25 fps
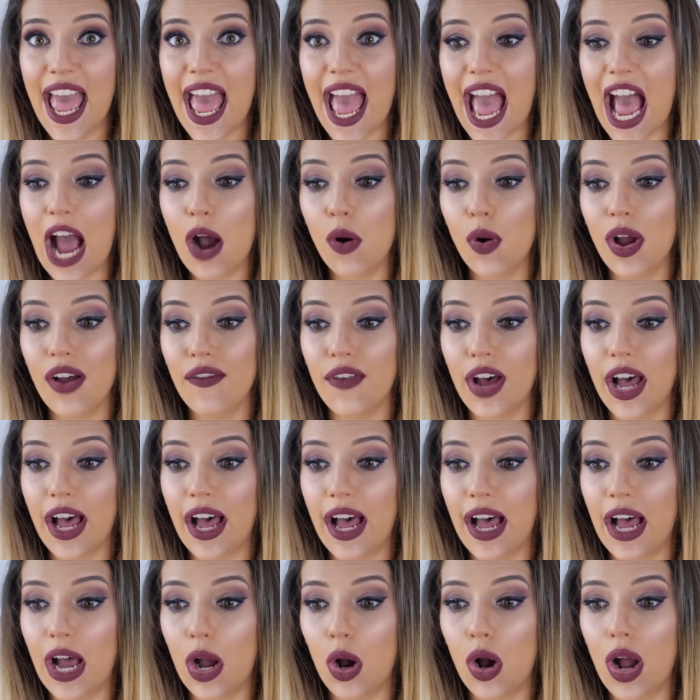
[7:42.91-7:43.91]

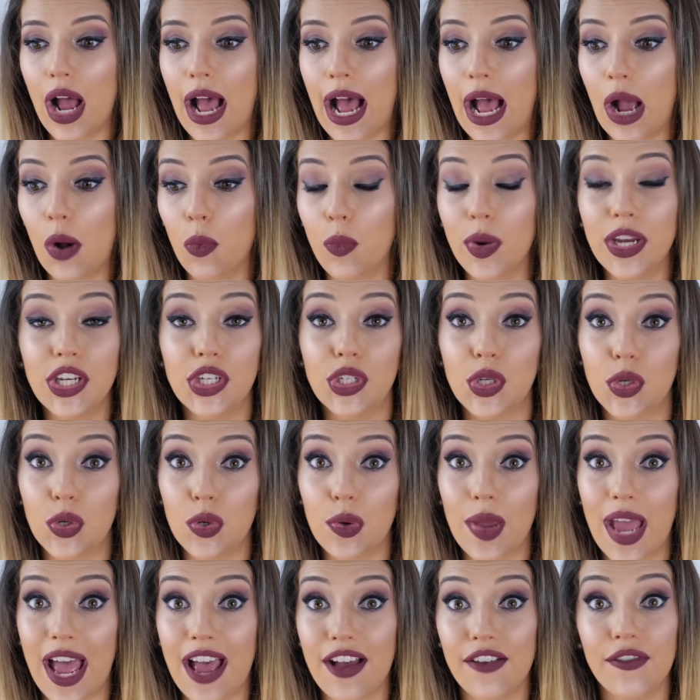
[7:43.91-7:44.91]
However, we
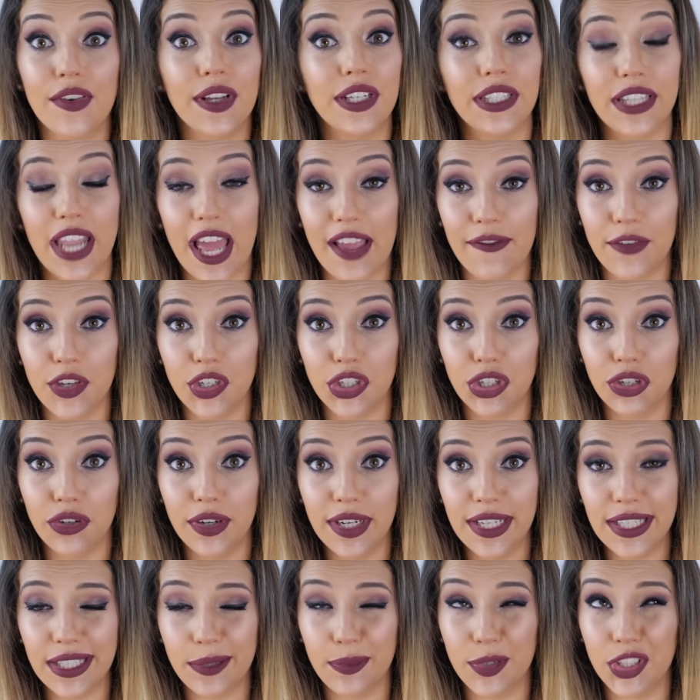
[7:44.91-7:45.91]
do have life
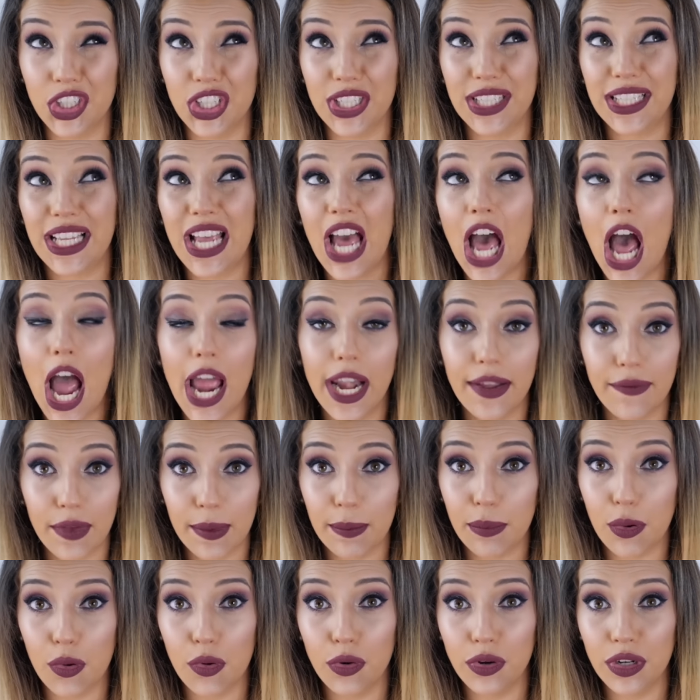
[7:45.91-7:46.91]
insurance, which is kind of
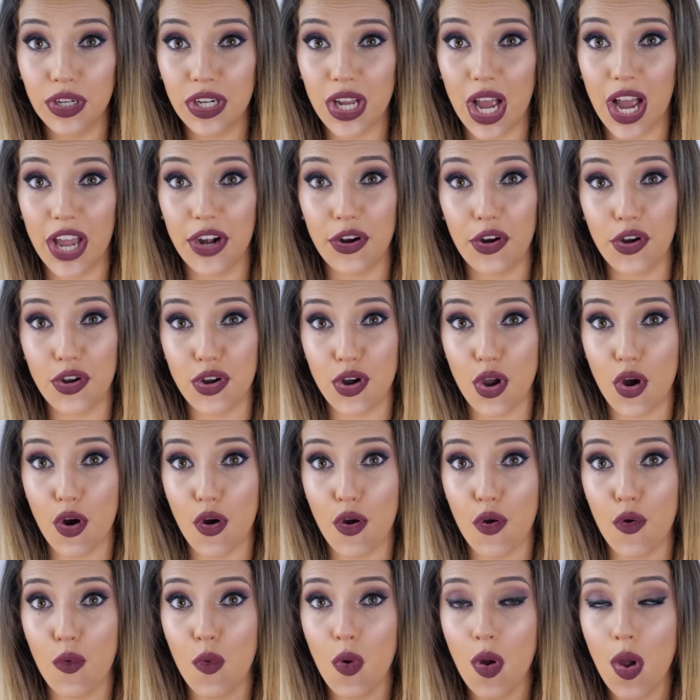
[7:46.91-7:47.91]
important. I don't
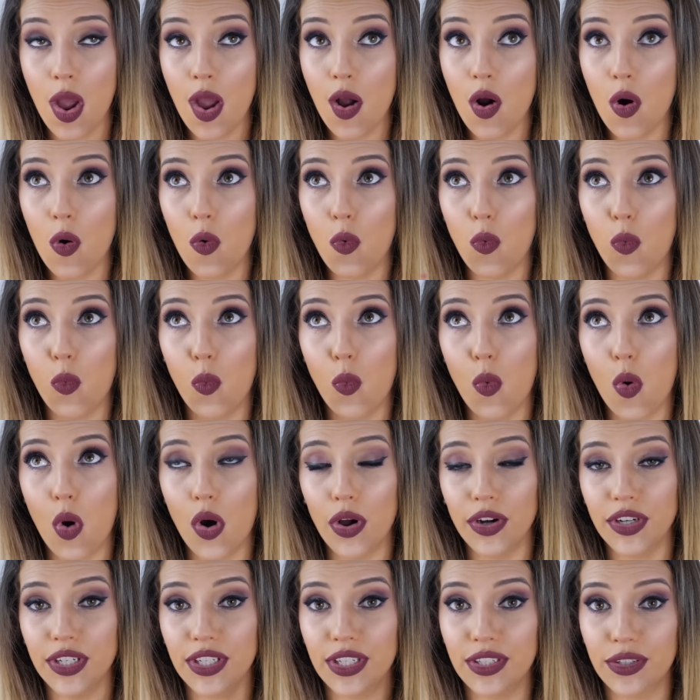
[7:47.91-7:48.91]
know
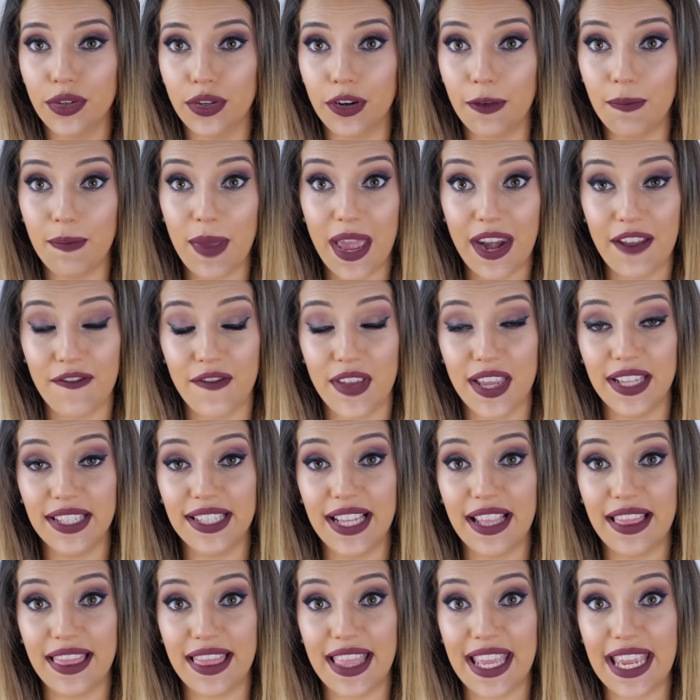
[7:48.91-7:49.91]
what sort of
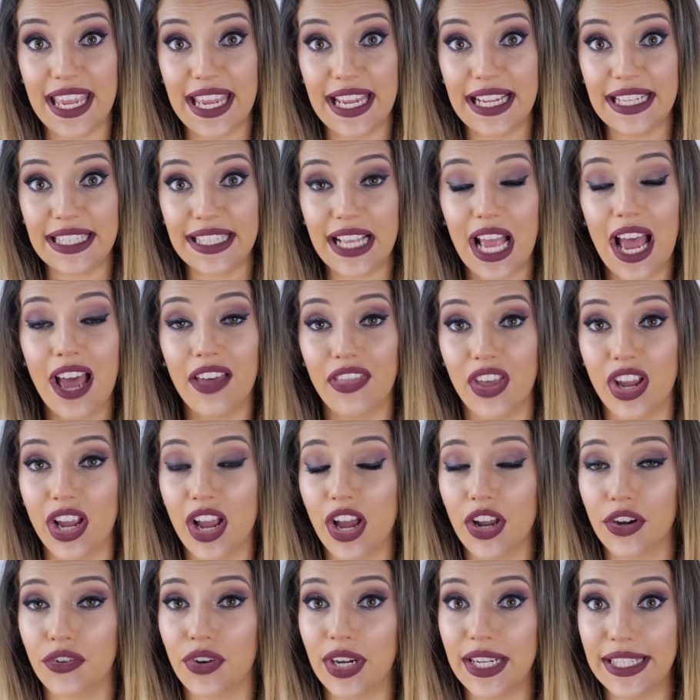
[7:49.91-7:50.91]
benefits and things other
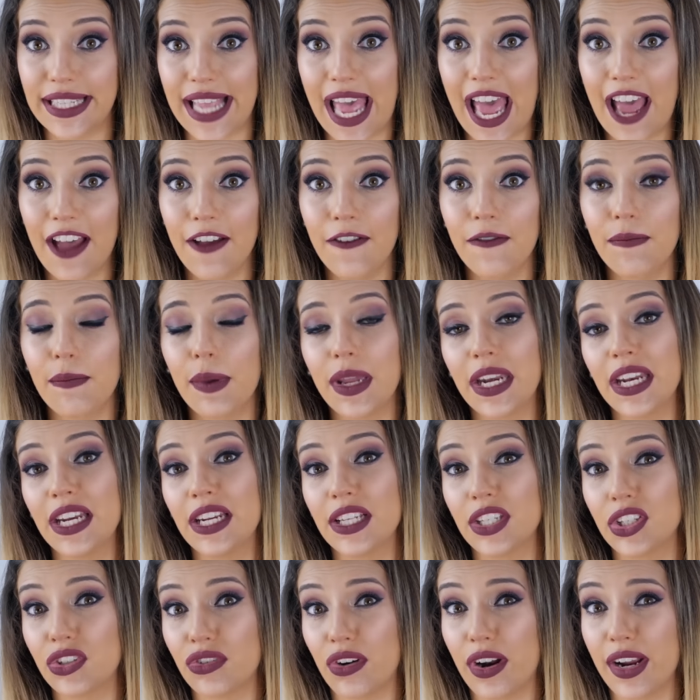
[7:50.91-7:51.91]
countries have, but in
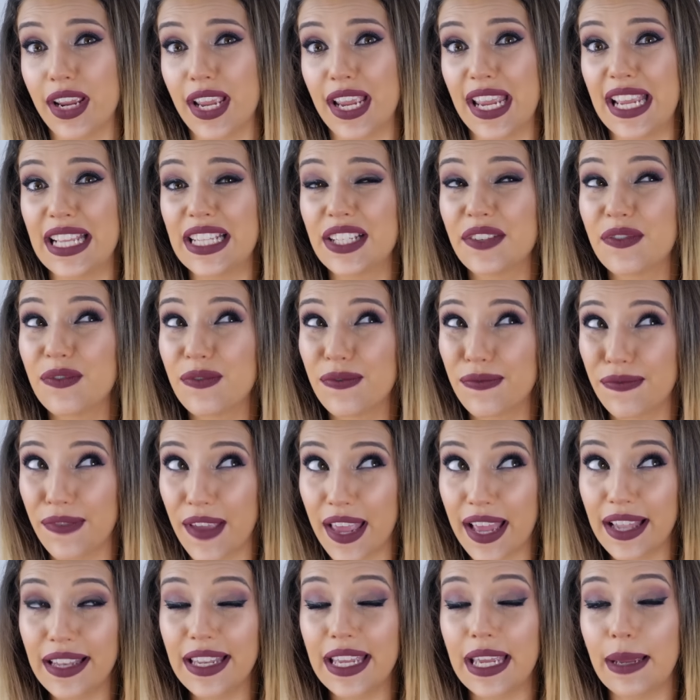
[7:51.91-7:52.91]
Australia, it's
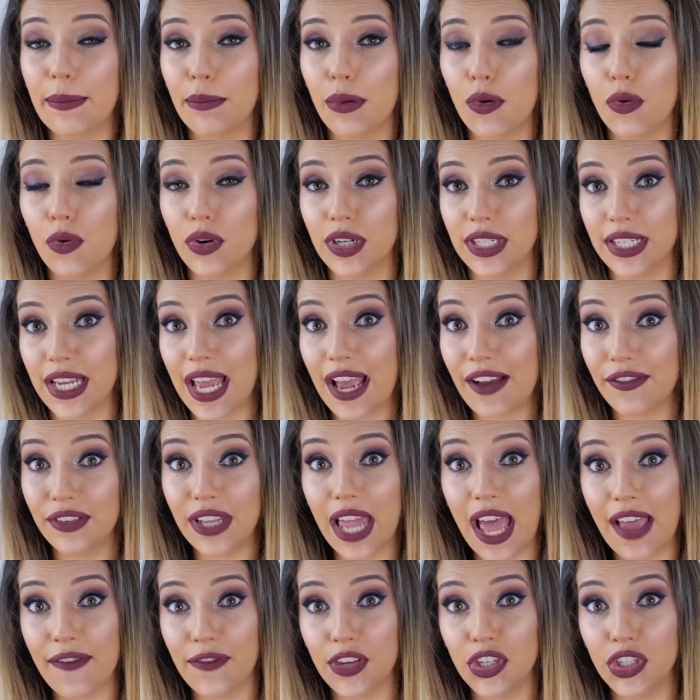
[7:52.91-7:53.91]
fairly important to have
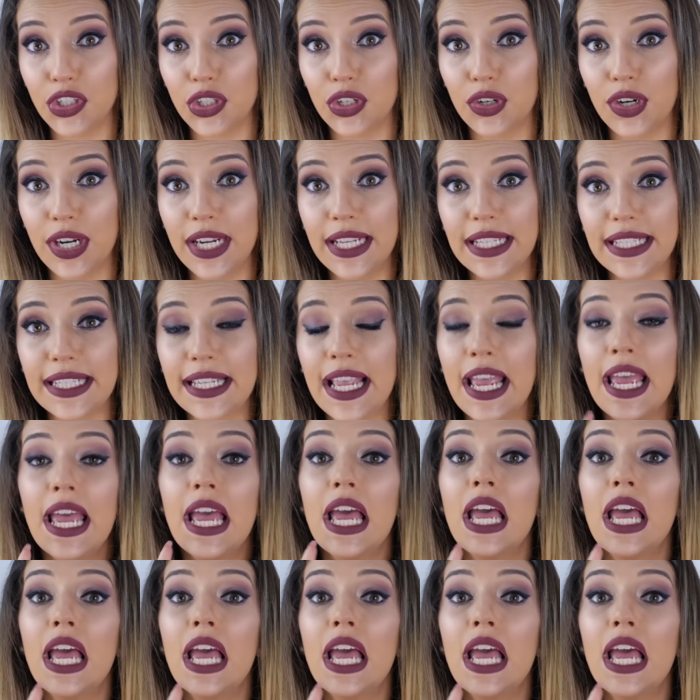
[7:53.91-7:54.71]
life insurance.